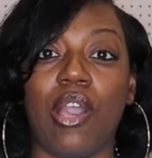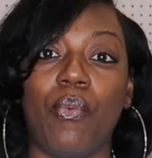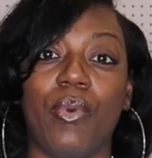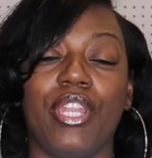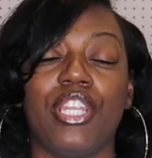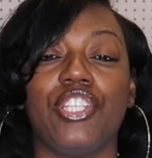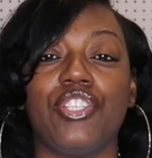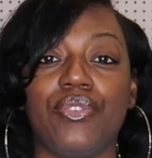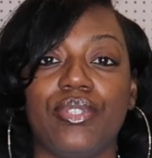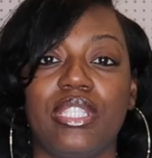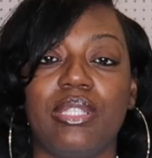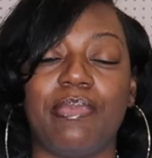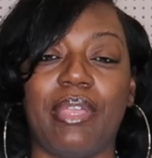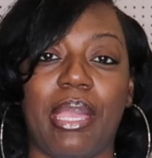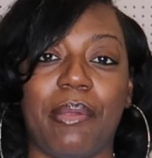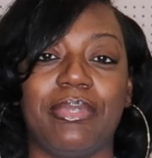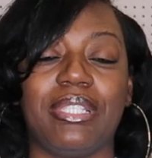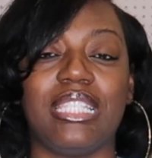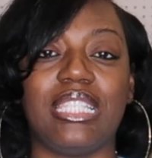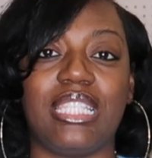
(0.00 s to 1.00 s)
I wanted you to be
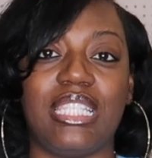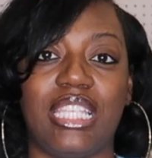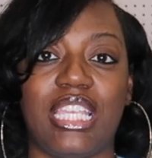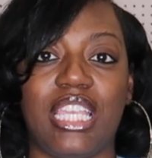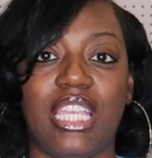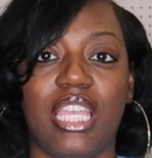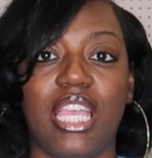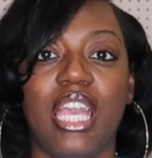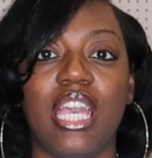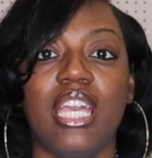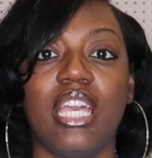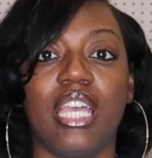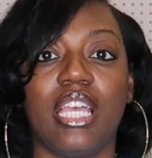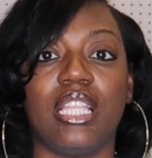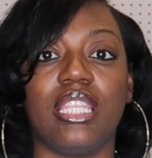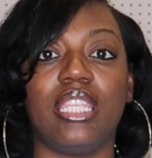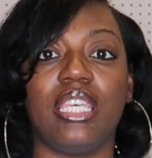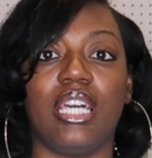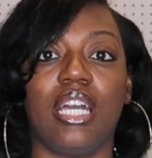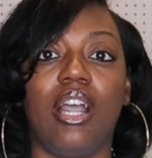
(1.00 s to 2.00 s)
able to see
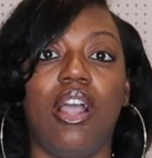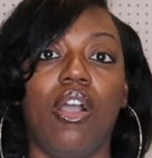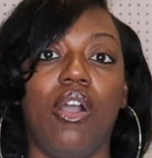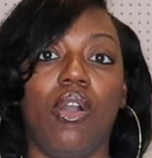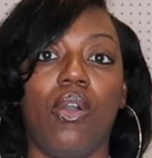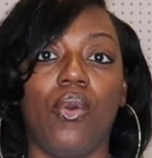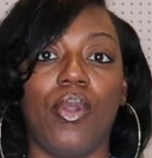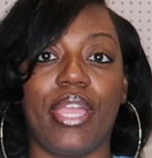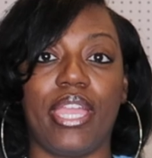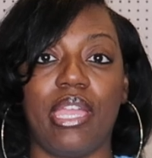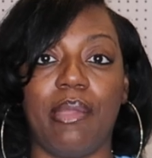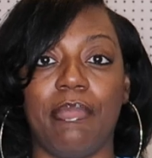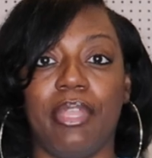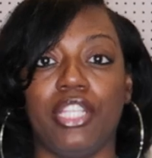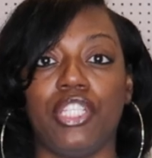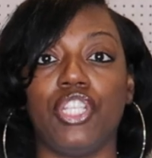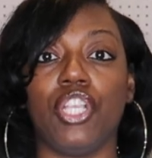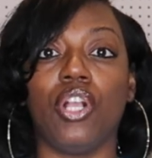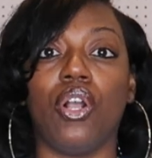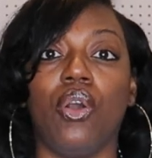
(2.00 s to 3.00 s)
the whole
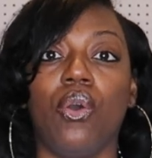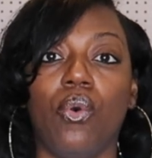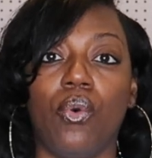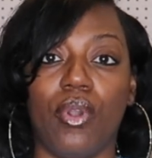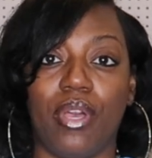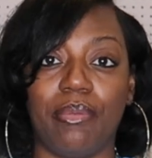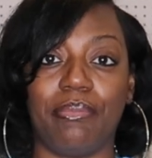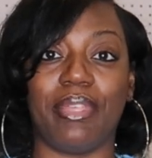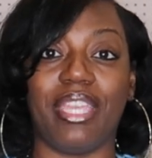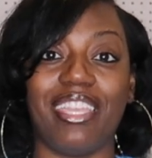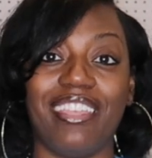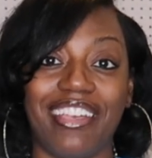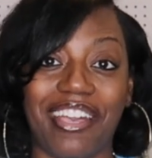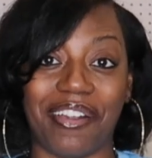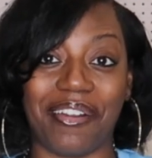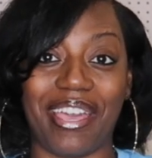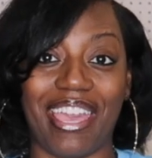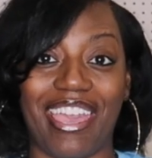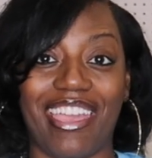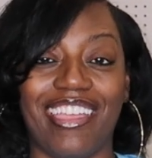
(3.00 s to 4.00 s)
image on me
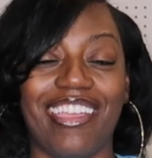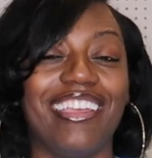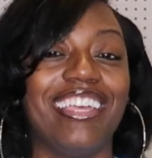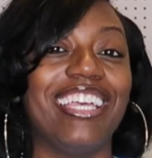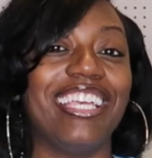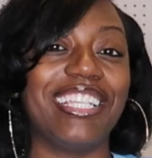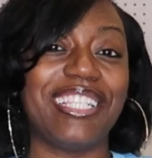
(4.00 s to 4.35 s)
okay